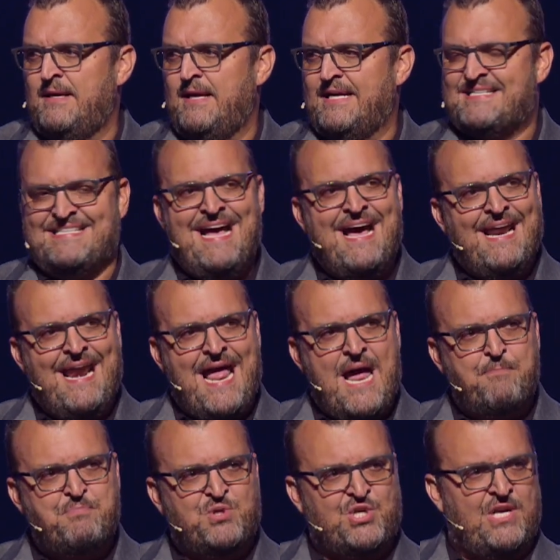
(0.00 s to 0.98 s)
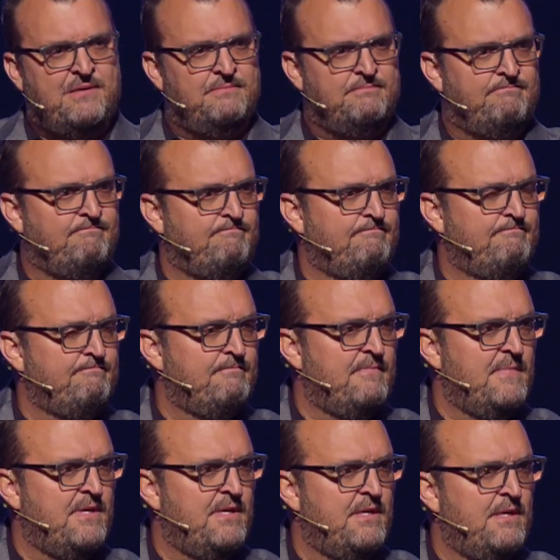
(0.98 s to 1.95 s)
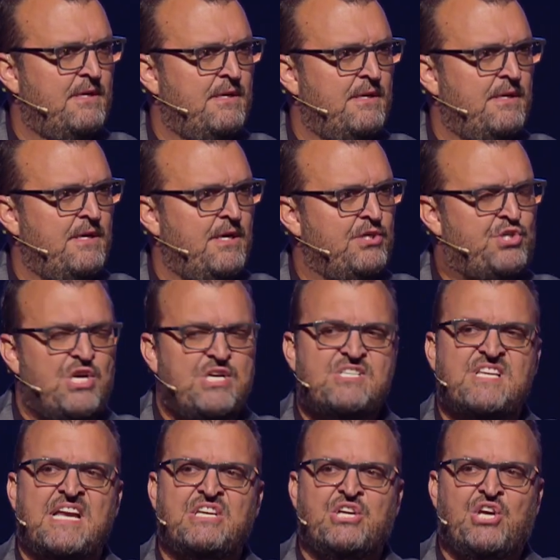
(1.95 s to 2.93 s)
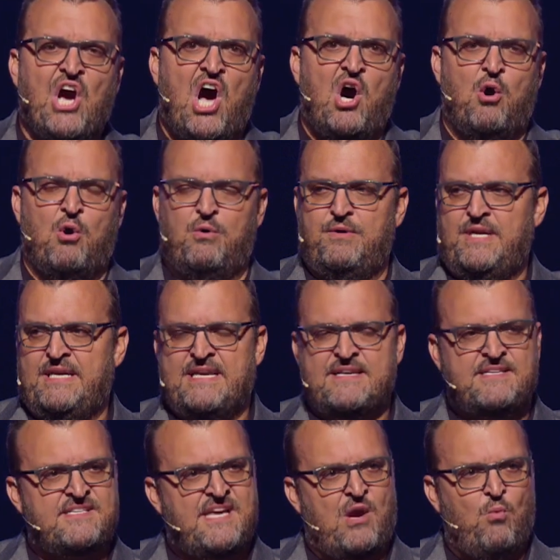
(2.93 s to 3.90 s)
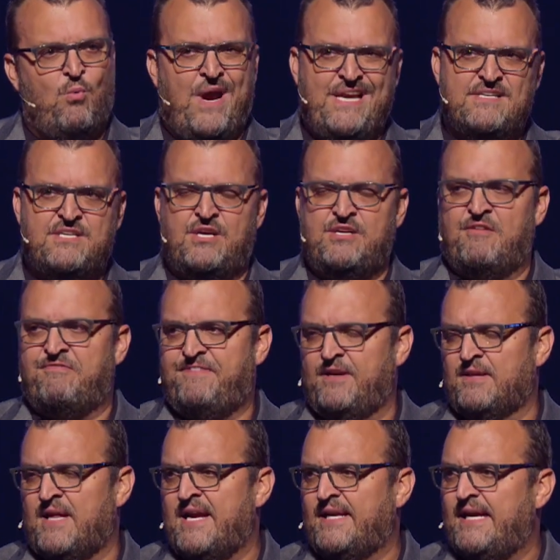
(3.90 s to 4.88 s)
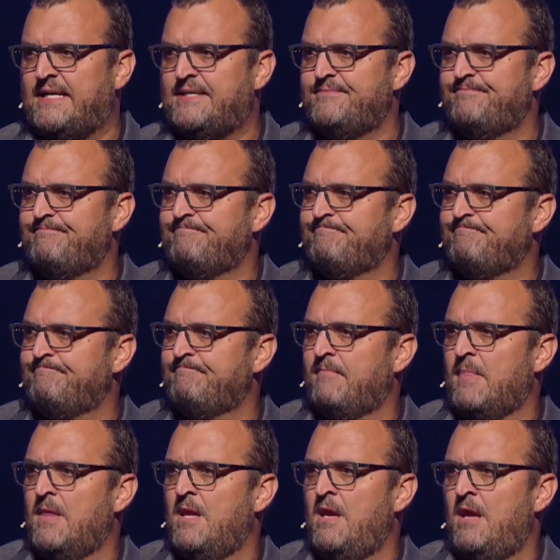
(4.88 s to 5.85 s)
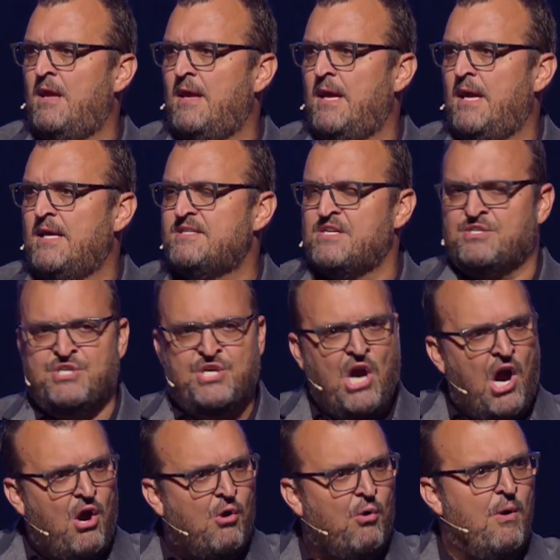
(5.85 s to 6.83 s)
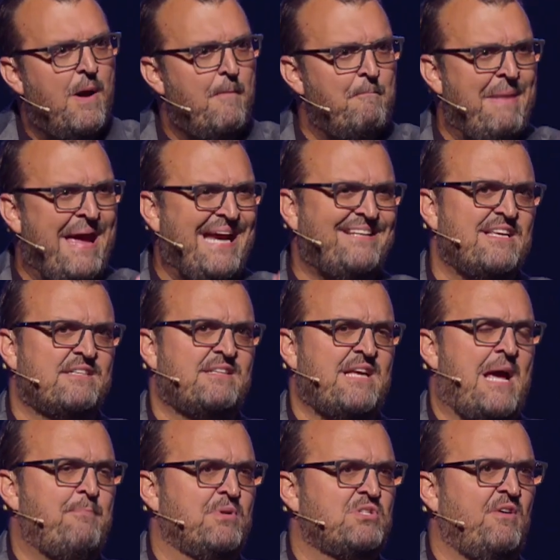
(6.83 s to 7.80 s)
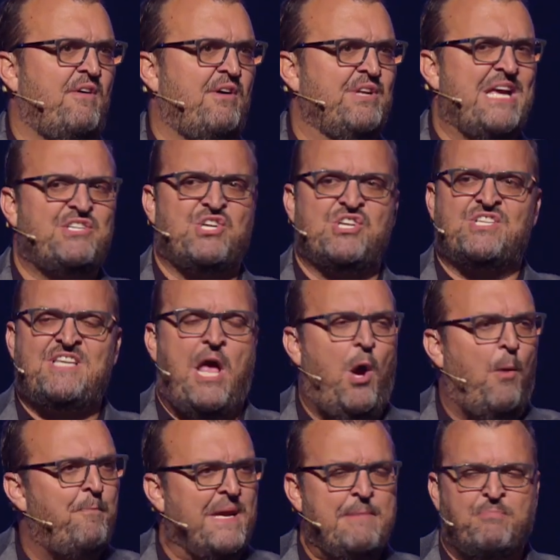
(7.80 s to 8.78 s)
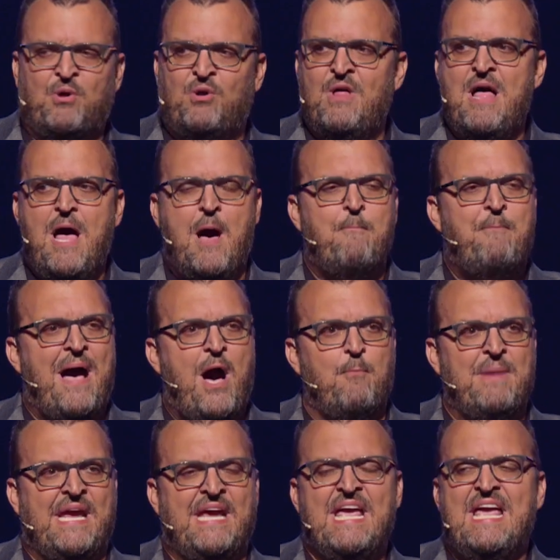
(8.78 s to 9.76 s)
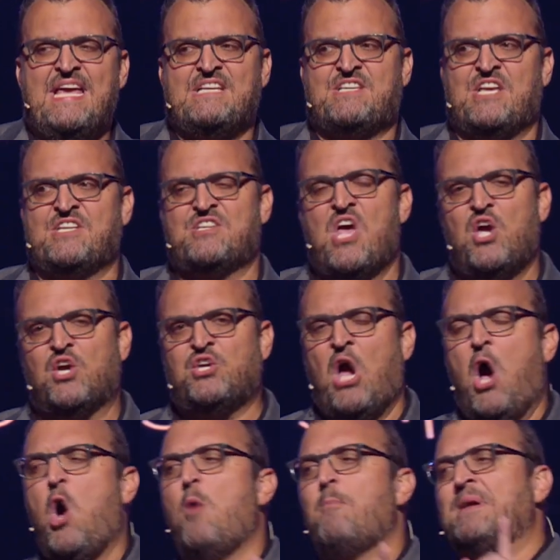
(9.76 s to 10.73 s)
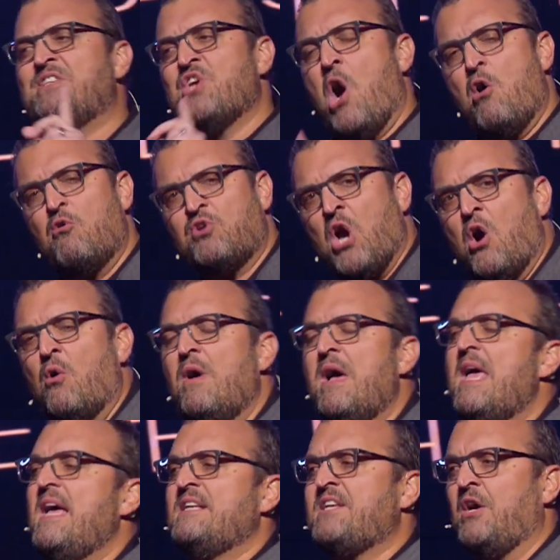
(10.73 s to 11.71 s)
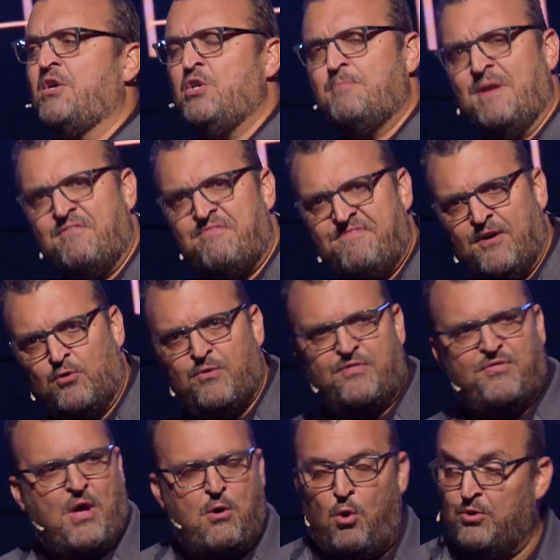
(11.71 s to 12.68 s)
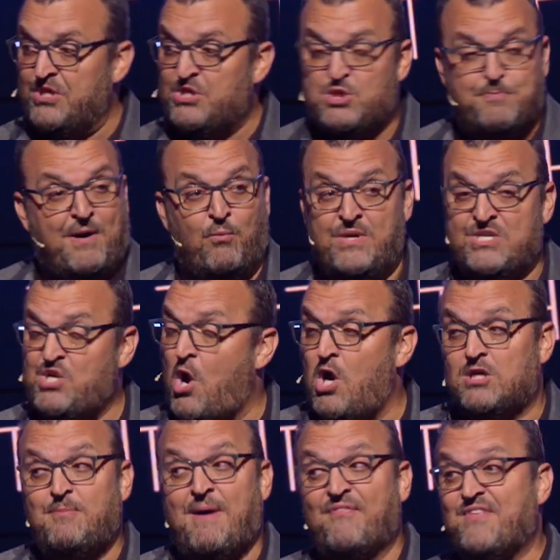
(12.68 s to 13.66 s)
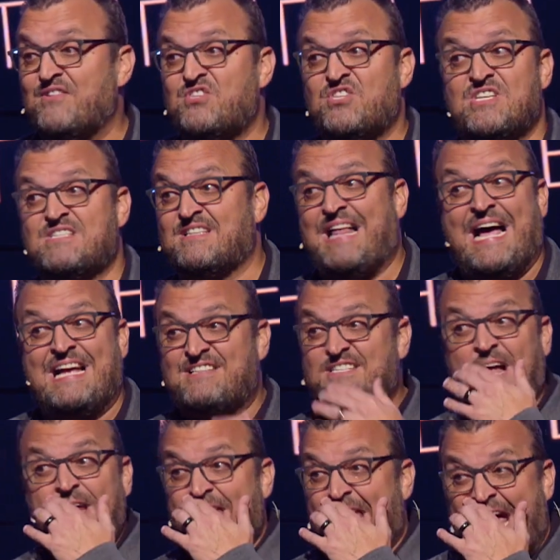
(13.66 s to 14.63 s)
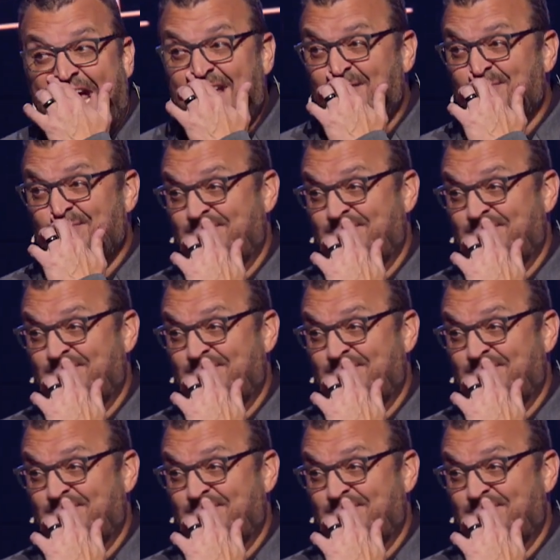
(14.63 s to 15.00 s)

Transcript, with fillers: It's not an option. Jesus said, Go. He didn't say, Wait until you feel like it. He says, Go, make disciples of all nations, tell people about me. He says, Go, but don't go until you've been filled with the Holy Spirit. We talked about this this last Sunday.